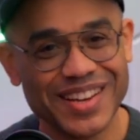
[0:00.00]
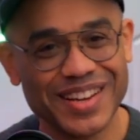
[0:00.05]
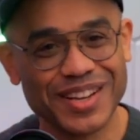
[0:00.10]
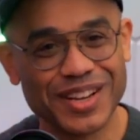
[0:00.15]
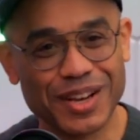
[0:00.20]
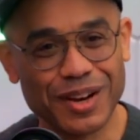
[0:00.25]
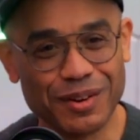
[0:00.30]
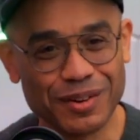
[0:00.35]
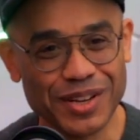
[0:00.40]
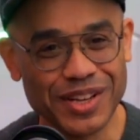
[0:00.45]

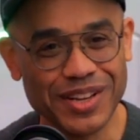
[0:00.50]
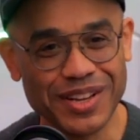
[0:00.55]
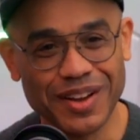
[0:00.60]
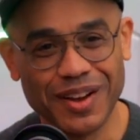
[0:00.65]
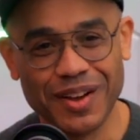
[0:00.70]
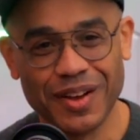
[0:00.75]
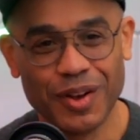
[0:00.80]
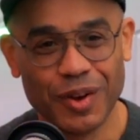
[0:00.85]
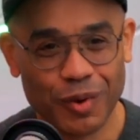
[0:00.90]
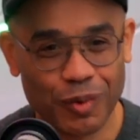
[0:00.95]
Cody,
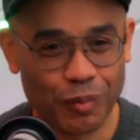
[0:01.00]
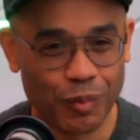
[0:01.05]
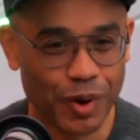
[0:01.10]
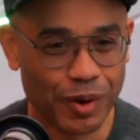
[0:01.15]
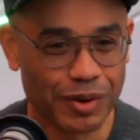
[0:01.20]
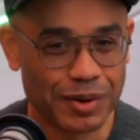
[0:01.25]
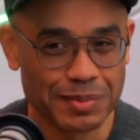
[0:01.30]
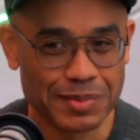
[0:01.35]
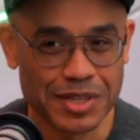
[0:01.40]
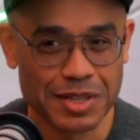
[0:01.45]

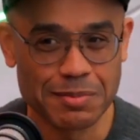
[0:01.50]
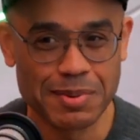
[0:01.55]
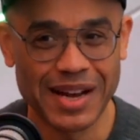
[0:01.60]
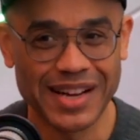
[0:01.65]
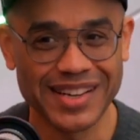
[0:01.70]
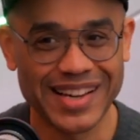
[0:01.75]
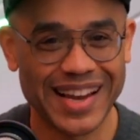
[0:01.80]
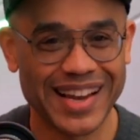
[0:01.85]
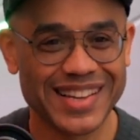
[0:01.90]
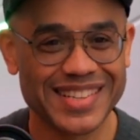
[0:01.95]
welcome to the
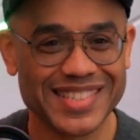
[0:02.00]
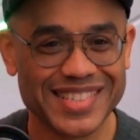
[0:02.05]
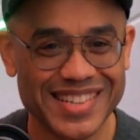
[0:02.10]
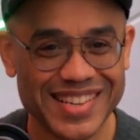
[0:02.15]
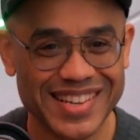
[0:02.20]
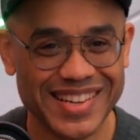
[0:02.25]
podcast.